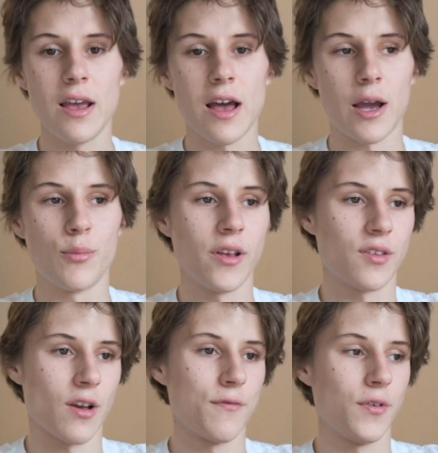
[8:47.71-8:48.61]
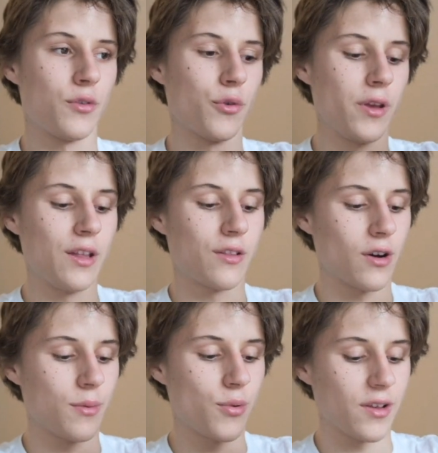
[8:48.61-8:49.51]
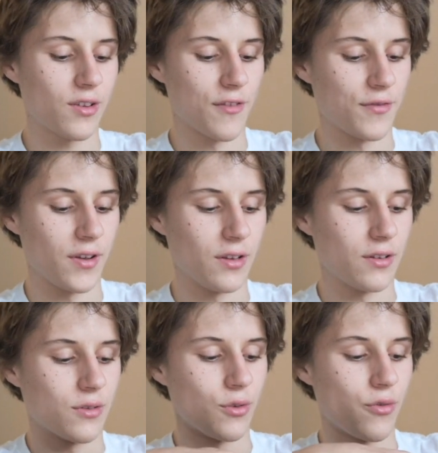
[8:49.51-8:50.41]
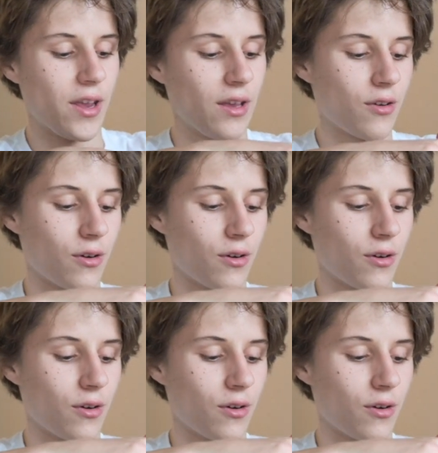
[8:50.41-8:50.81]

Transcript: I bring something to eat, or I bring something to drink,